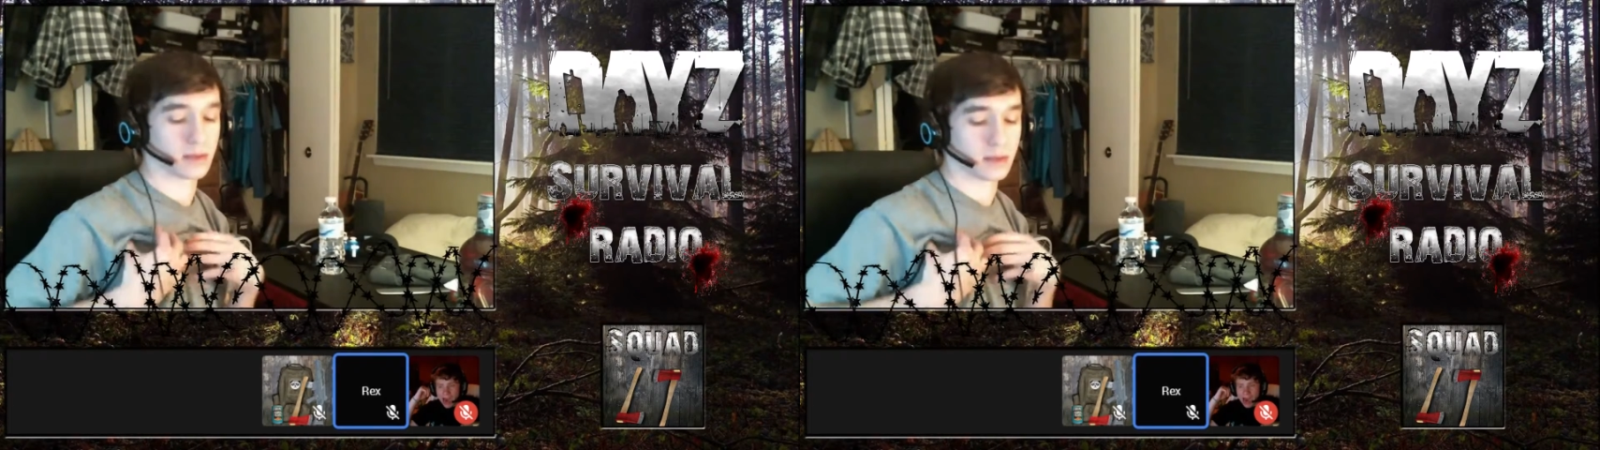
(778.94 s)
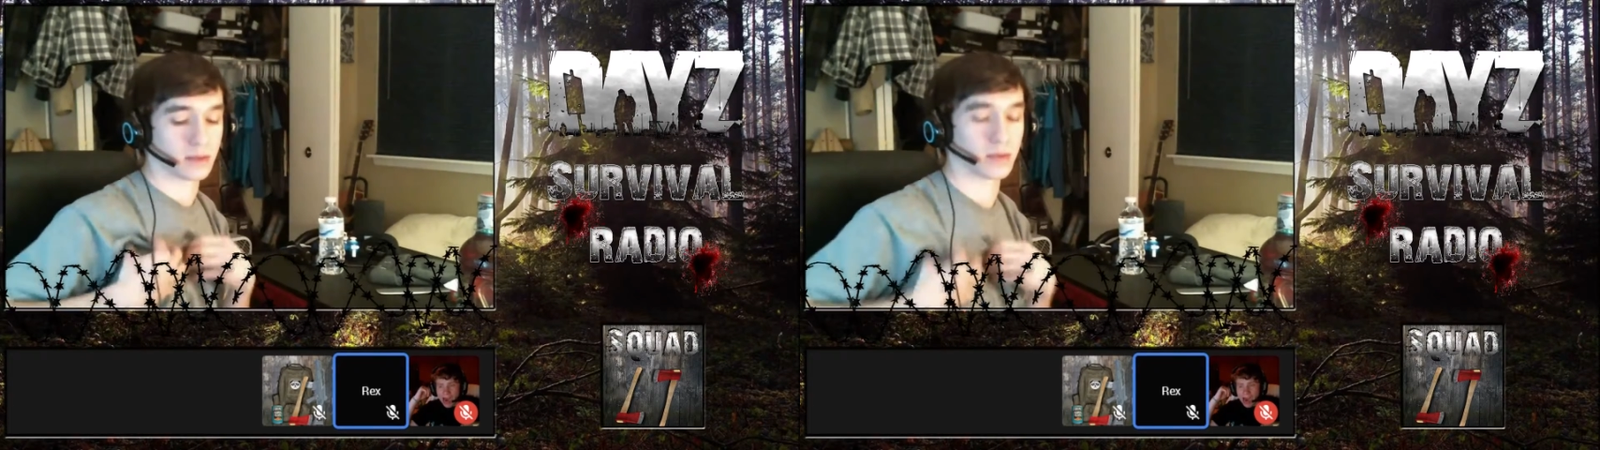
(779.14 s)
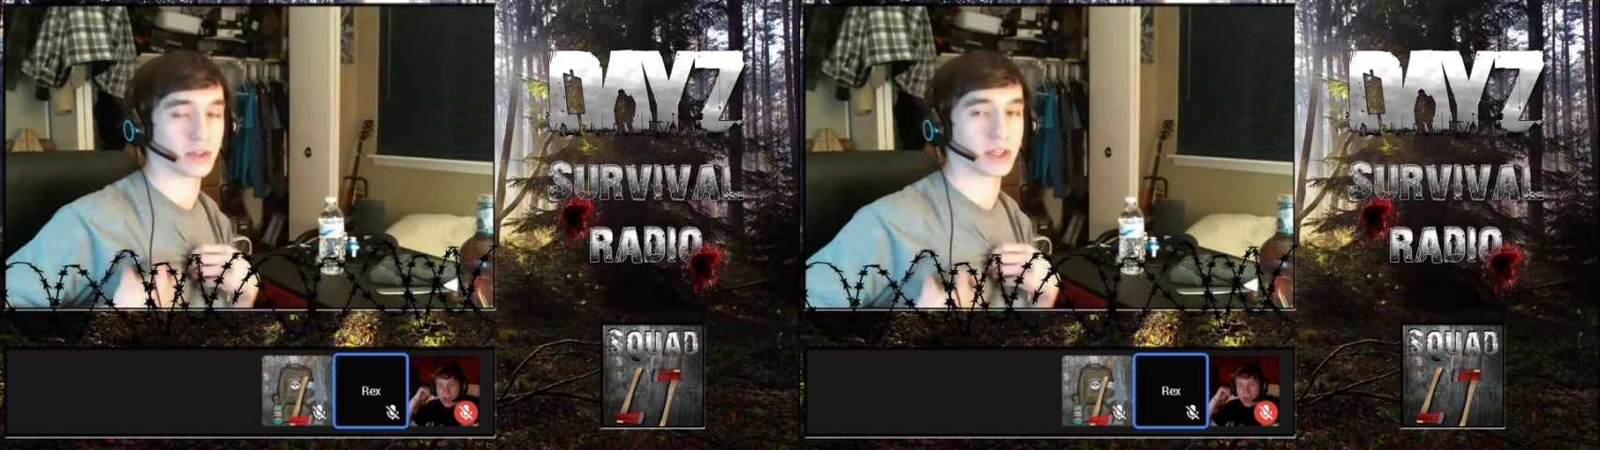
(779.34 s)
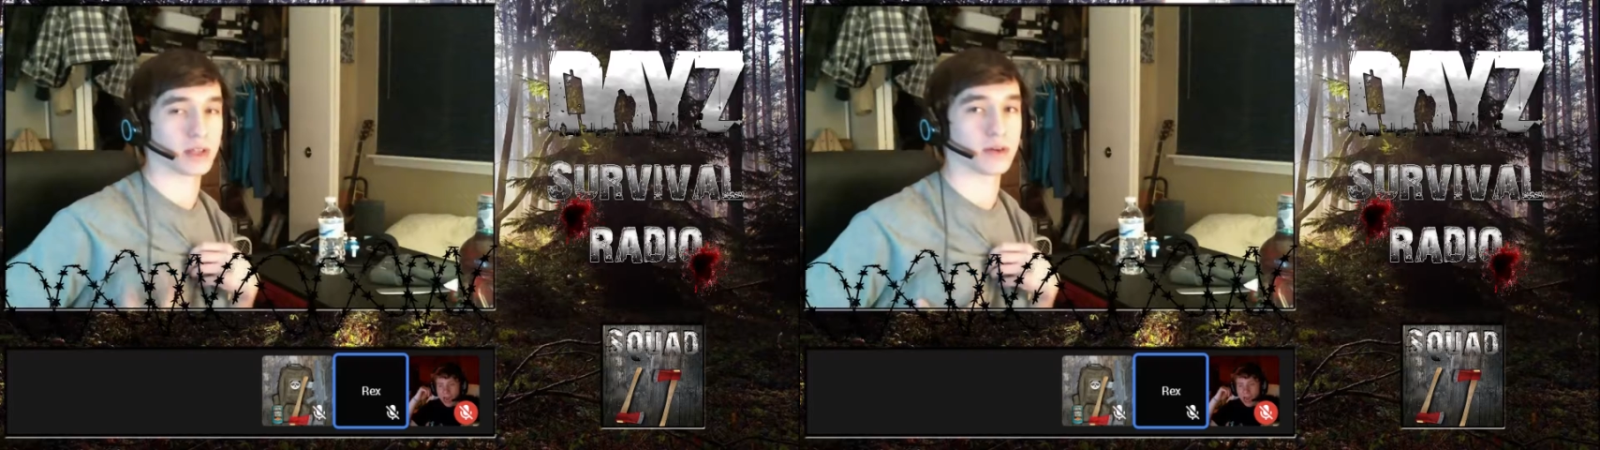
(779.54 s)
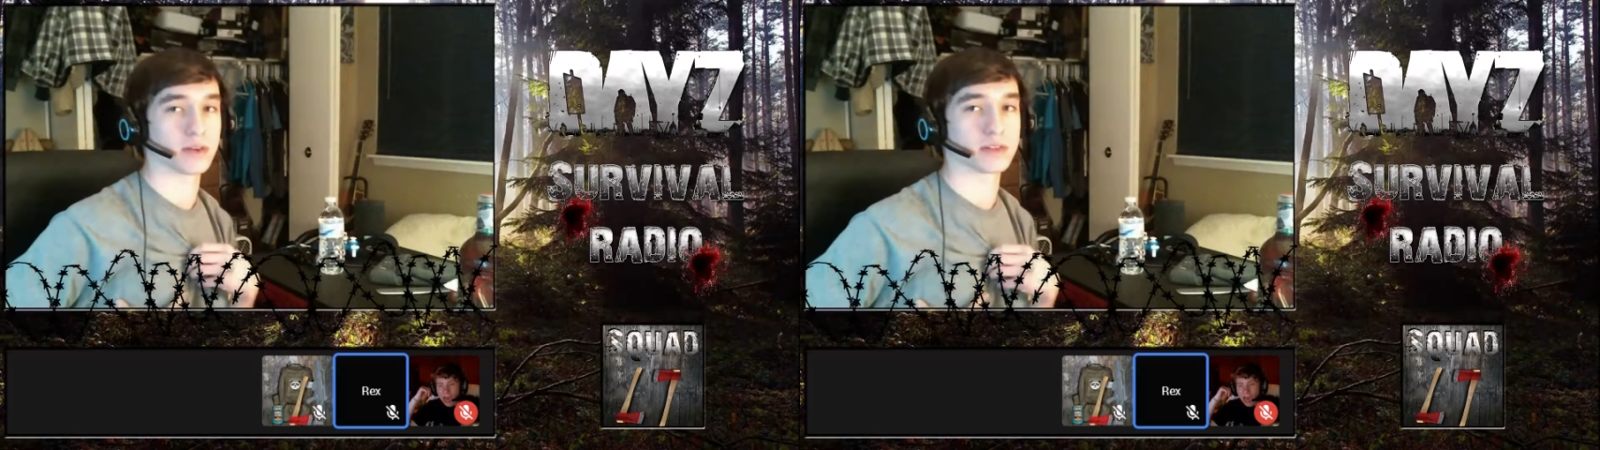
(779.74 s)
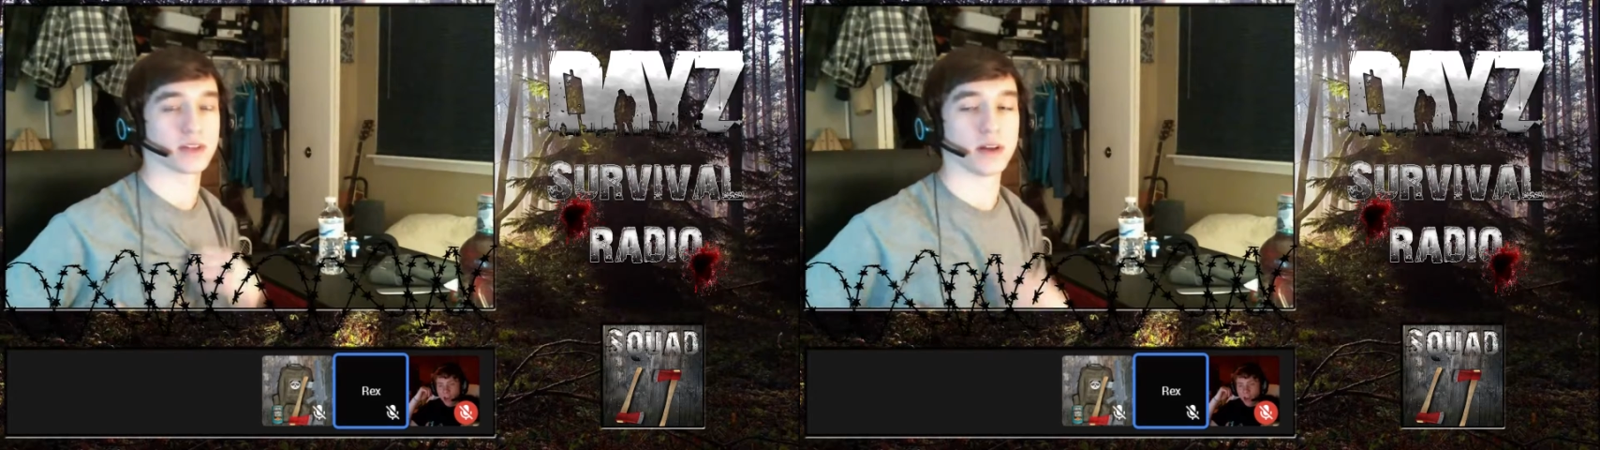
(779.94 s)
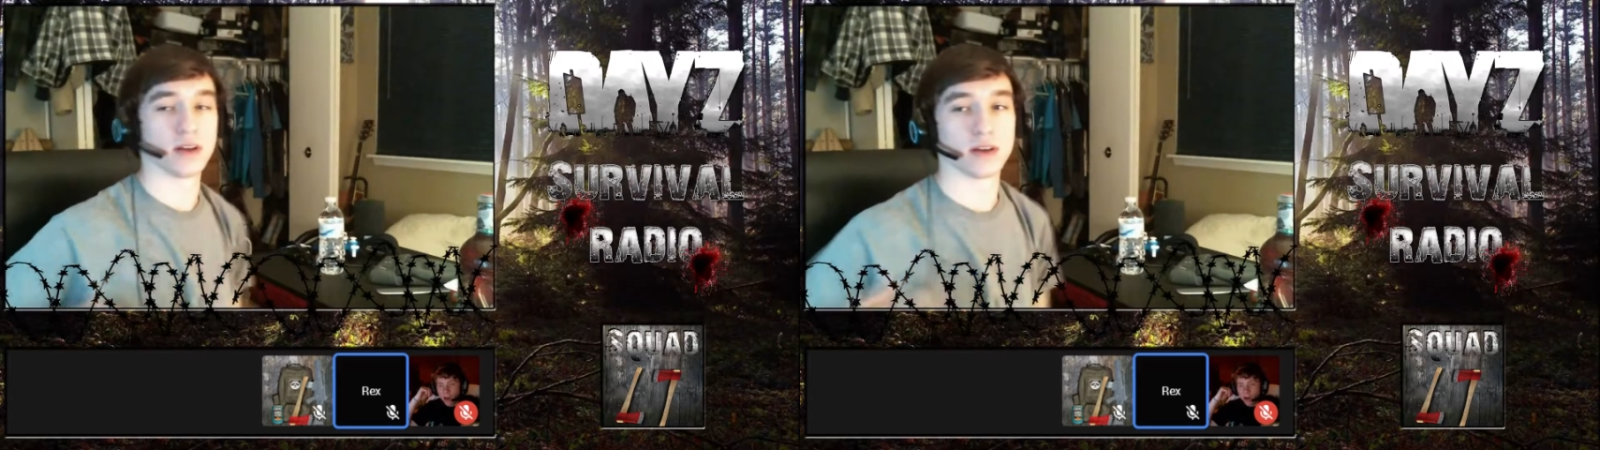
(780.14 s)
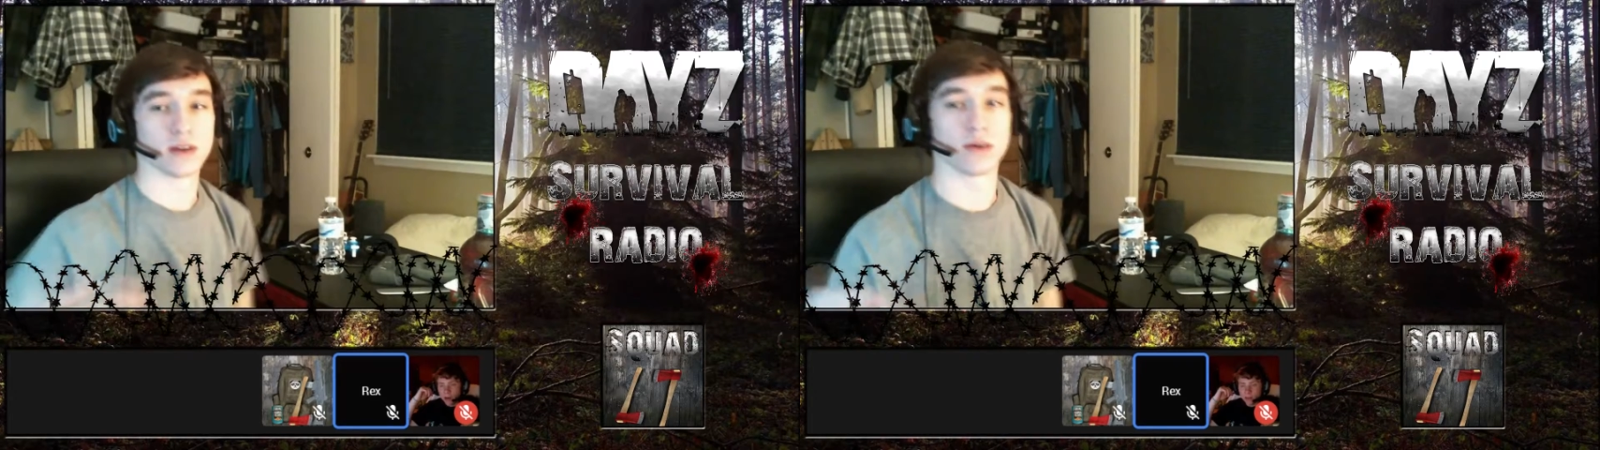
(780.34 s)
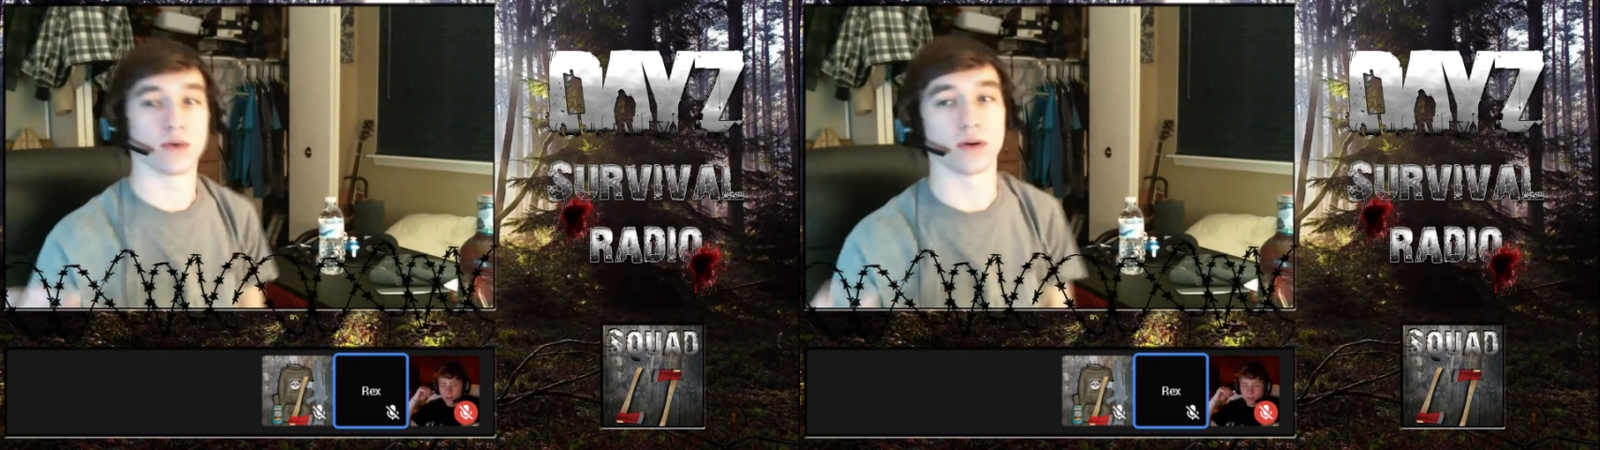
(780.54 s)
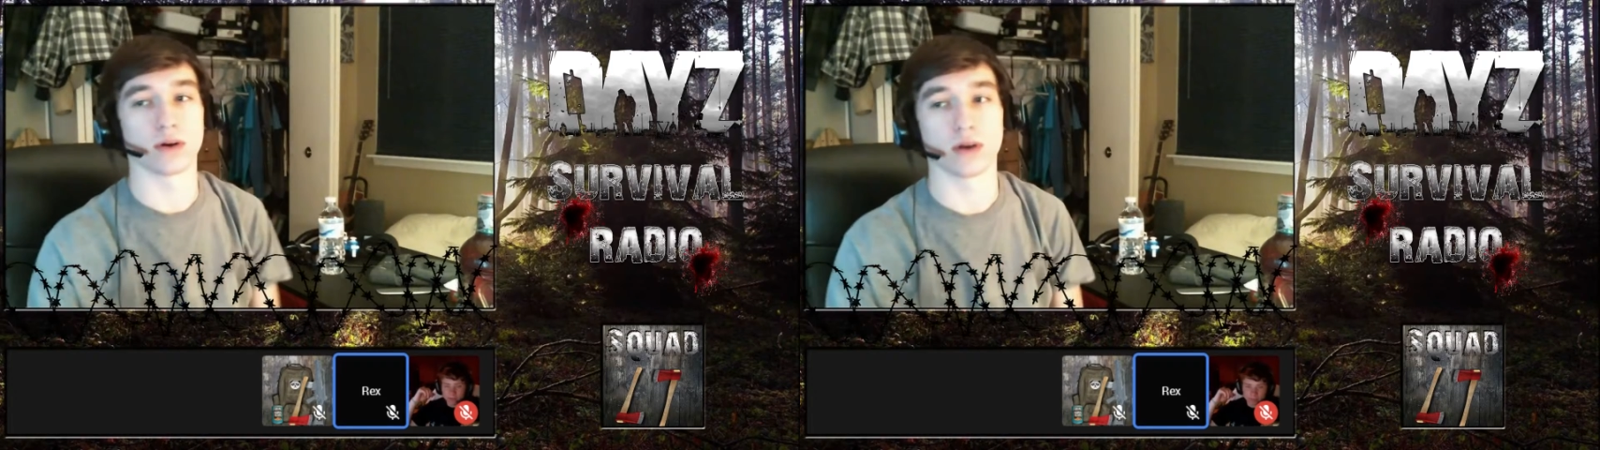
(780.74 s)
on the clothes,
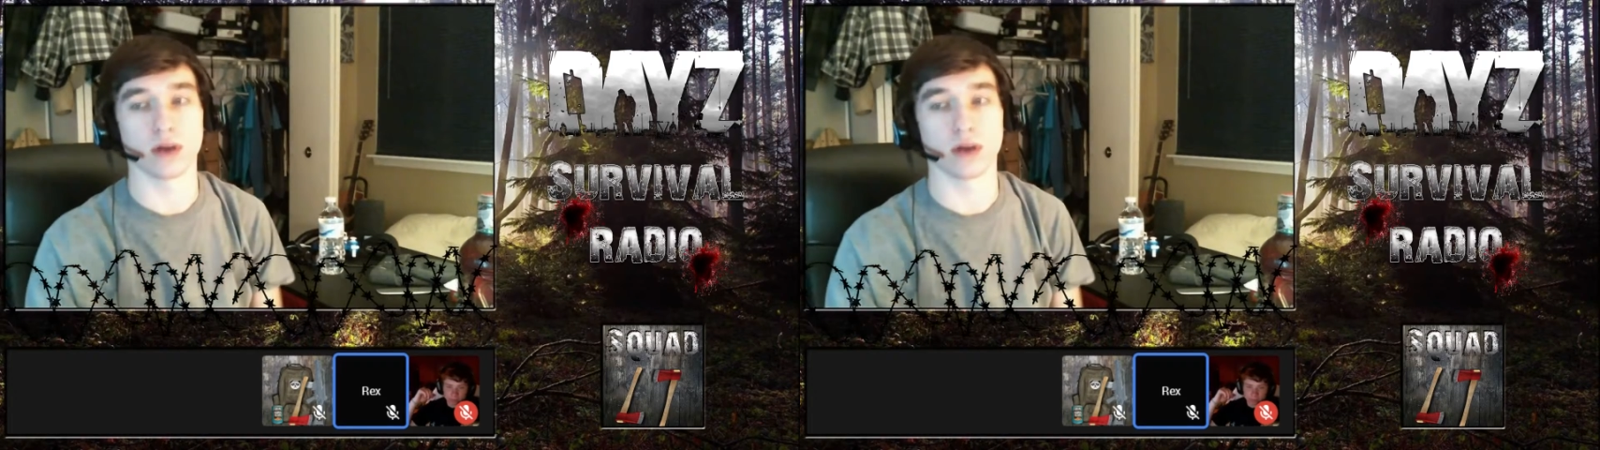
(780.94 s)
or